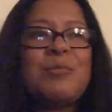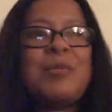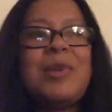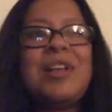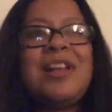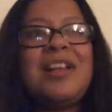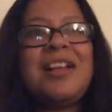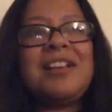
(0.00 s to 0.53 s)

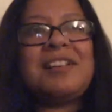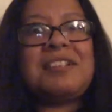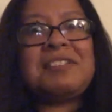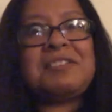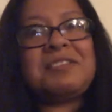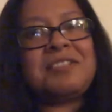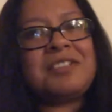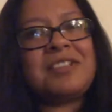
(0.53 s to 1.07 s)
But
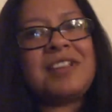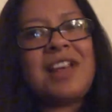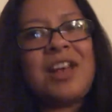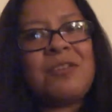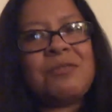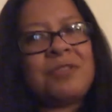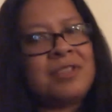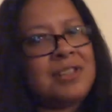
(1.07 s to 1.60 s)

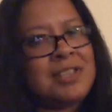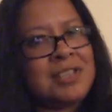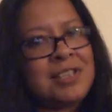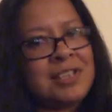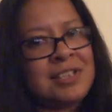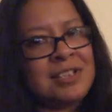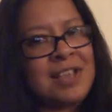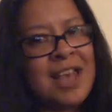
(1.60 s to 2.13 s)
how
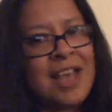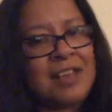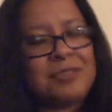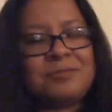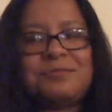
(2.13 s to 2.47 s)
realistic is that?